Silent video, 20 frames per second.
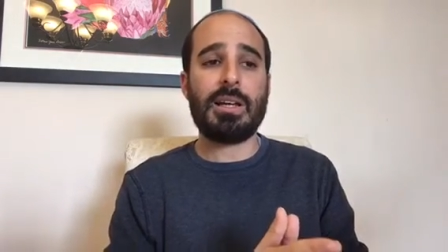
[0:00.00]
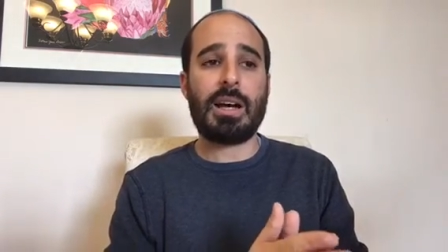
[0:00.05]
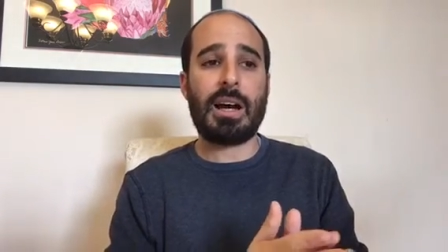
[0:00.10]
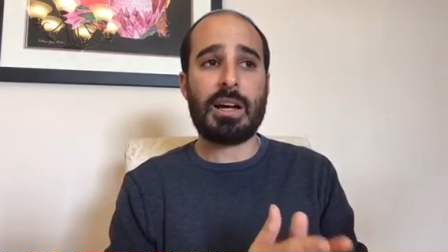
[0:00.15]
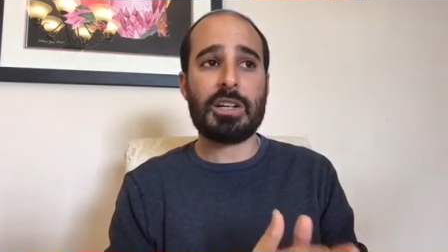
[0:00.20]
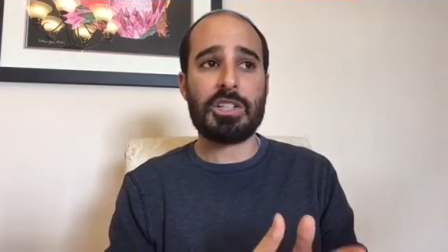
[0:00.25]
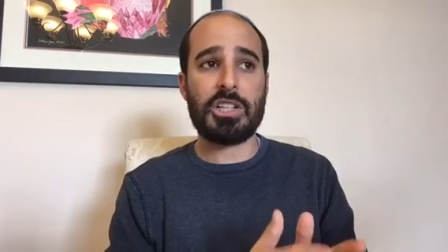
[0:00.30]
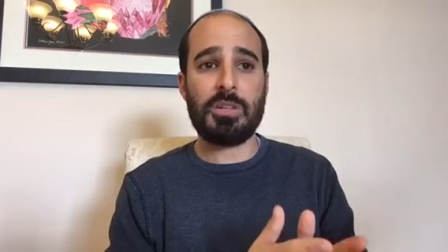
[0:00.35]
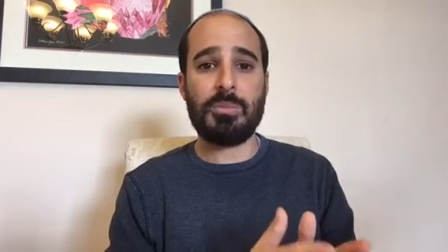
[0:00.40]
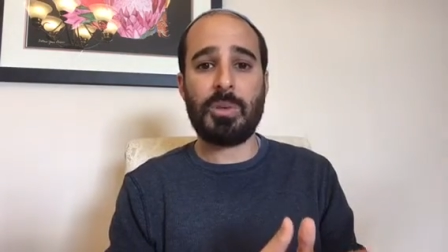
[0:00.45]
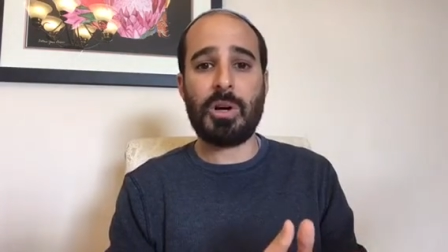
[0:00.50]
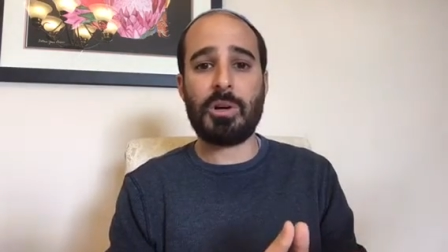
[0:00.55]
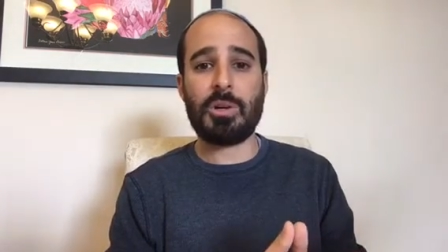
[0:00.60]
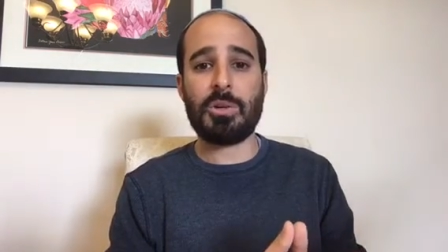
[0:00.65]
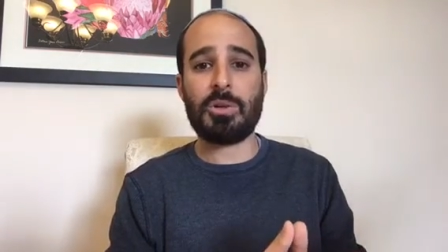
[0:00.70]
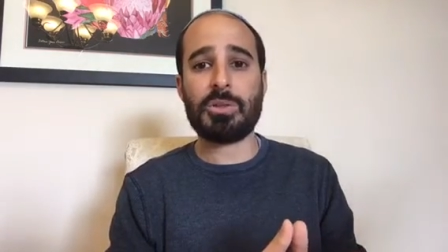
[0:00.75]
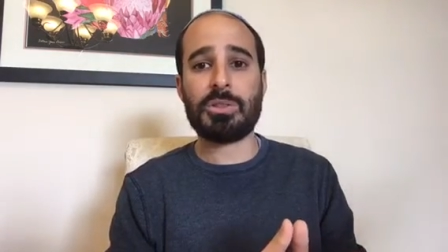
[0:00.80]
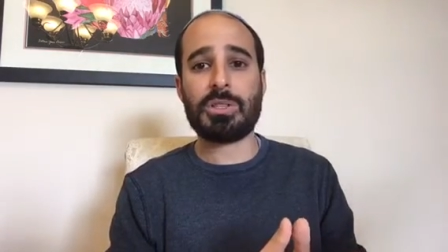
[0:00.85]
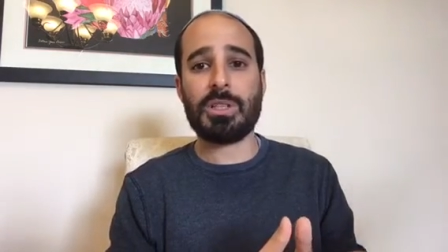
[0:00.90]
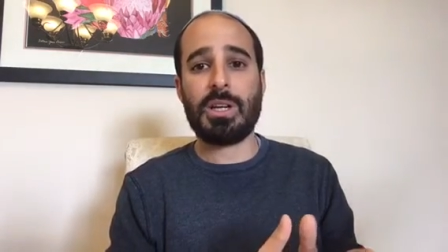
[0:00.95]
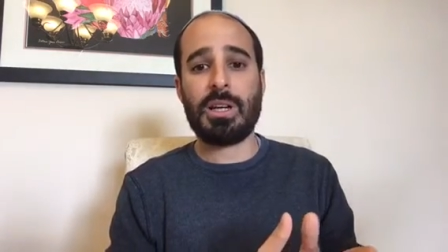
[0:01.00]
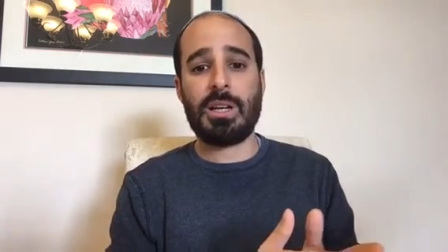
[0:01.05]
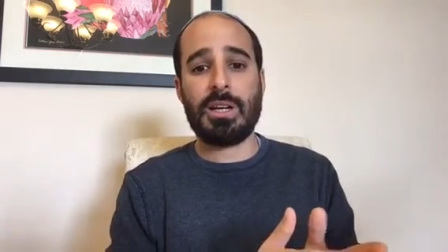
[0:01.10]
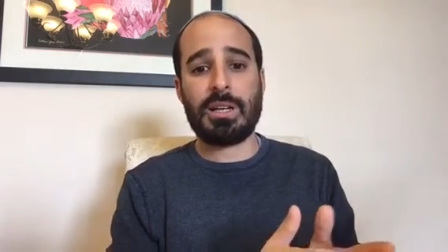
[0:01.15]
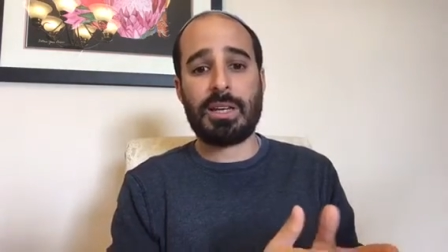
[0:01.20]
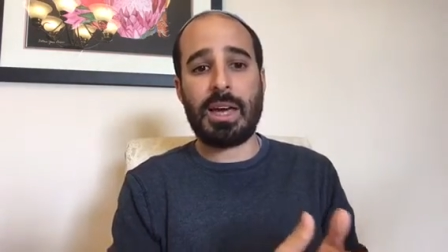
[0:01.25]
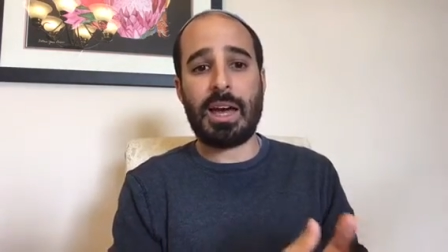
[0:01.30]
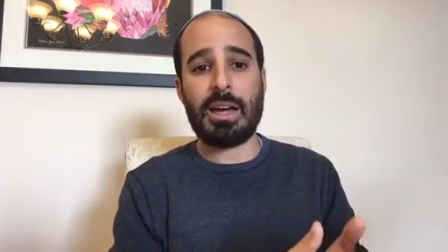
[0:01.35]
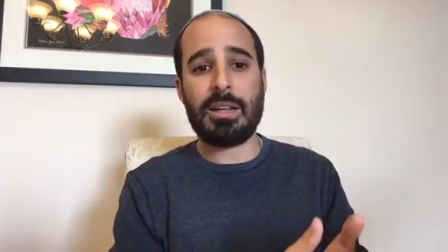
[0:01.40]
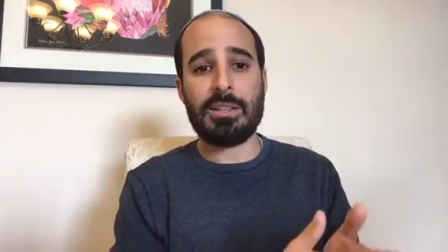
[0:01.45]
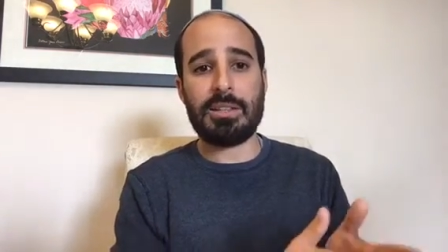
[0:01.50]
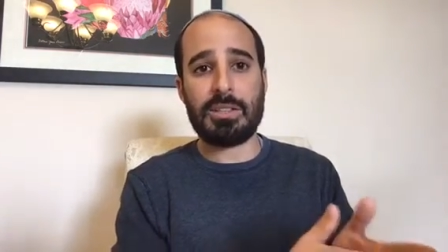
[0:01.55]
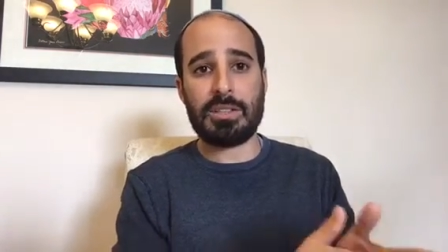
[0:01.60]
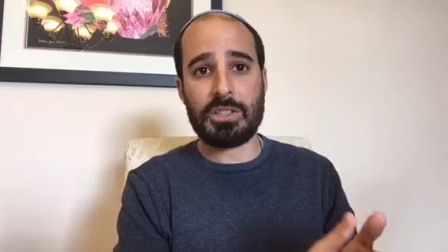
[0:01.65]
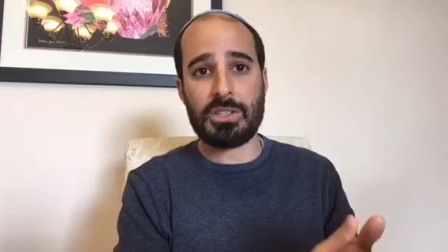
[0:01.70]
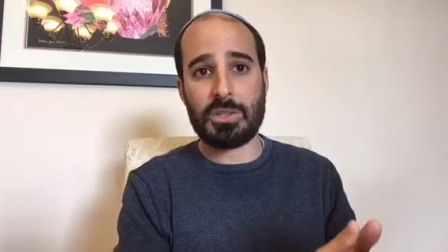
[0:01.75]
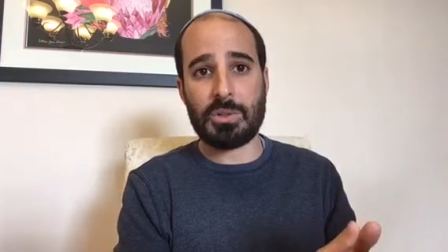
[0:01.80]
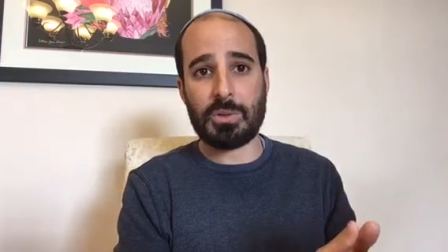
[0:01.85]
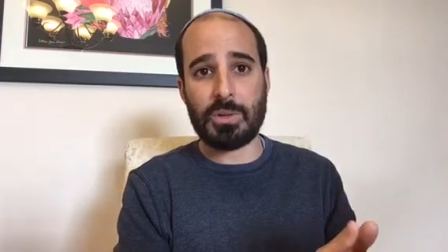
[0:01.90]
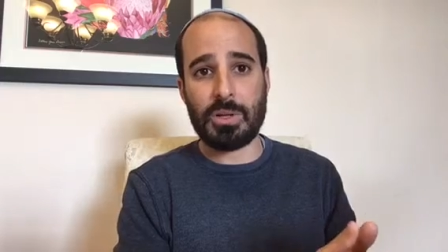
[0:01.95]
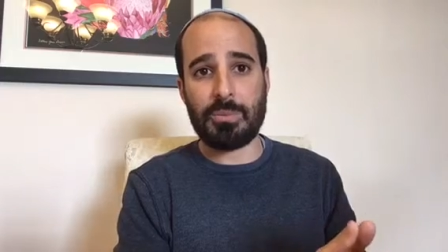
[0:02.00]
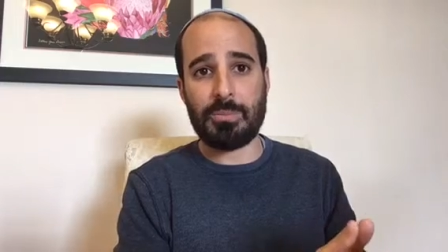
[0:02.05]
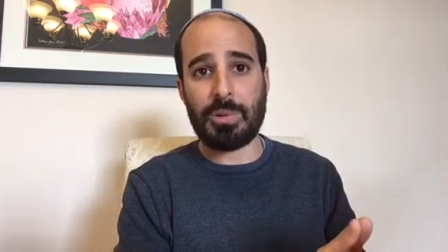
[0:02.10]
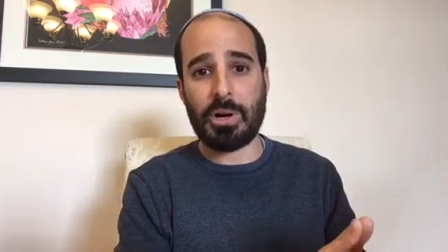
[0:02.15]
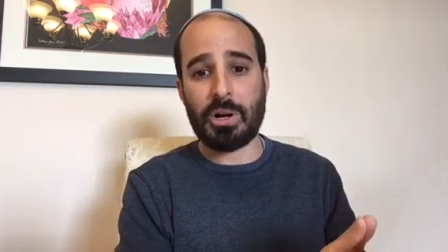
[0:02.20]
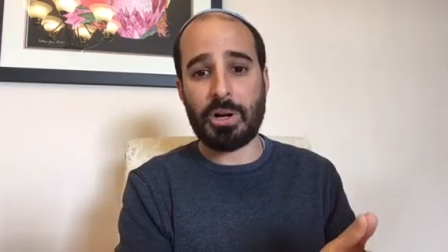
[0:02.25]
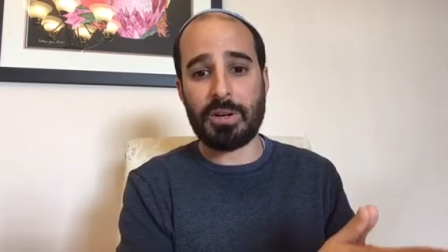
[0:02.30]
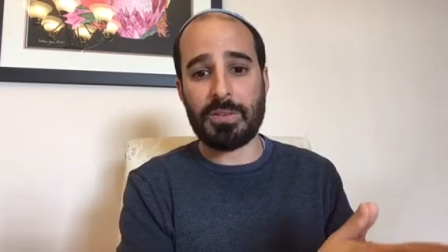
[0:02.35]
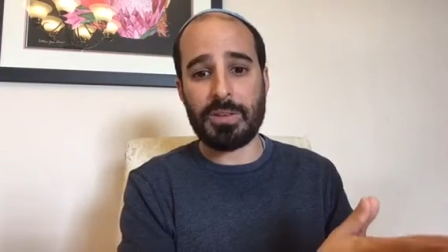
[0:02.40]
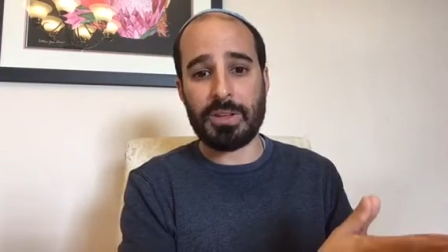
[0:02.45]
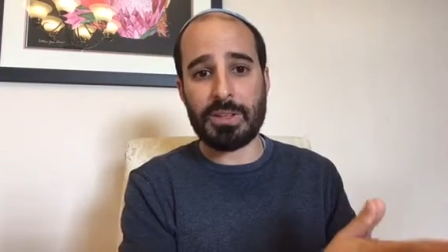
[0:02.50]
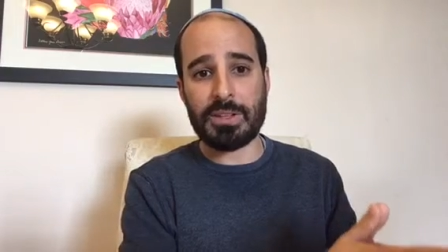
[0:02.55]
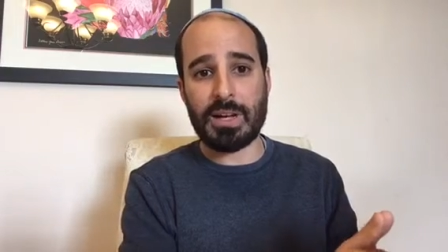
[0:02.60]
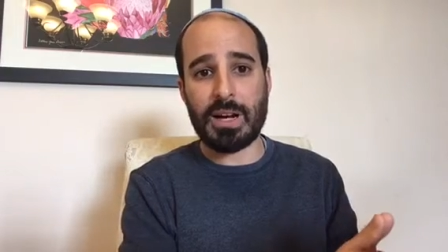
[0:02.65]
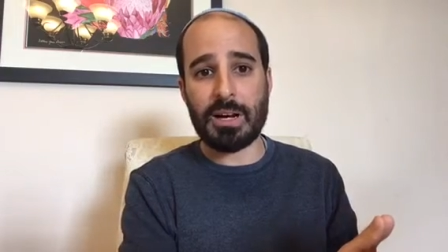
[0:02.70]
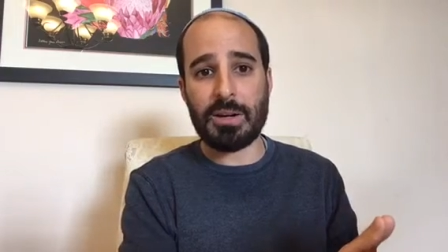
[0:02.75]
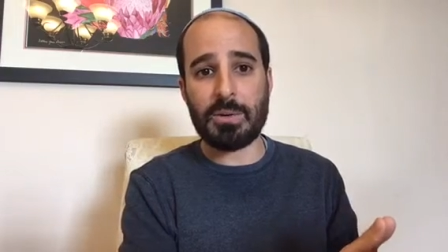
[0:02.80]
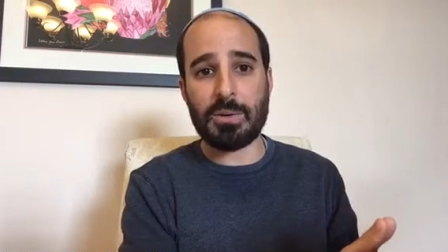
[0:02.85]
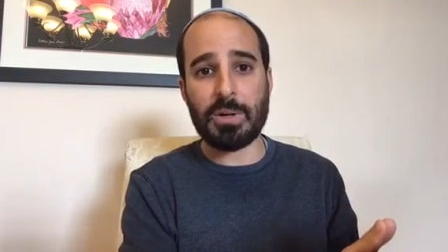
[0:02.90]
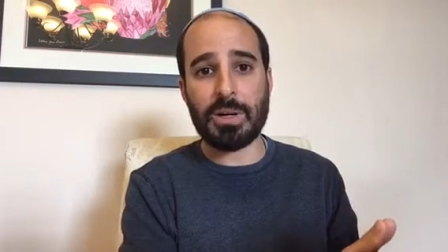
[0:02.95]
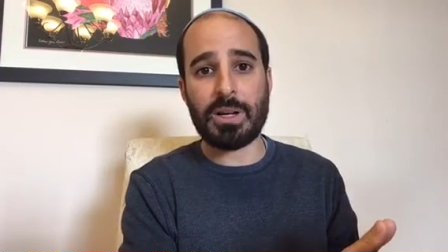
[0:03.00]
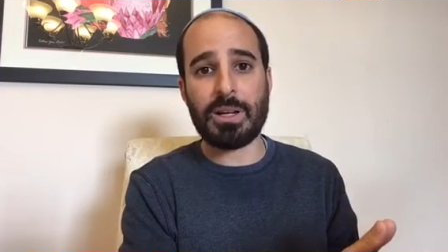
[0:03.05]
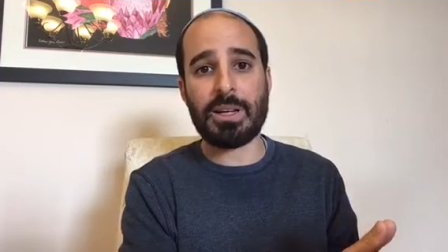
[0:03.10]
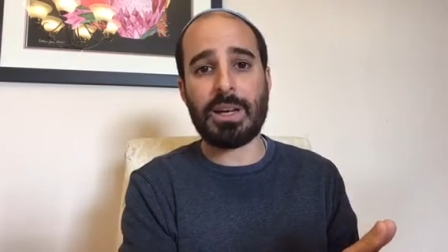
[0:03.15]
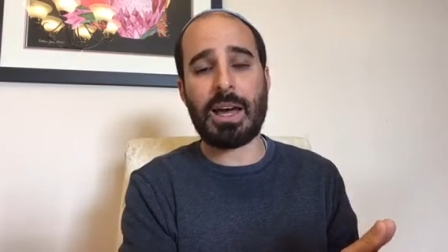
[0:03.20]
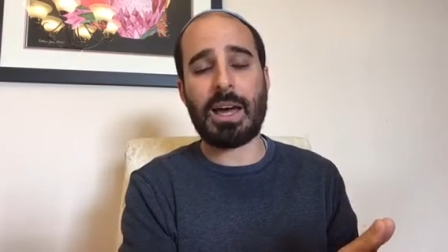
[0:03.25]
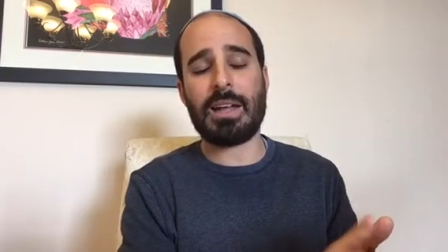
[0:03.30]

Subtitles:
Hashimoto's can destroy part of the thyroid,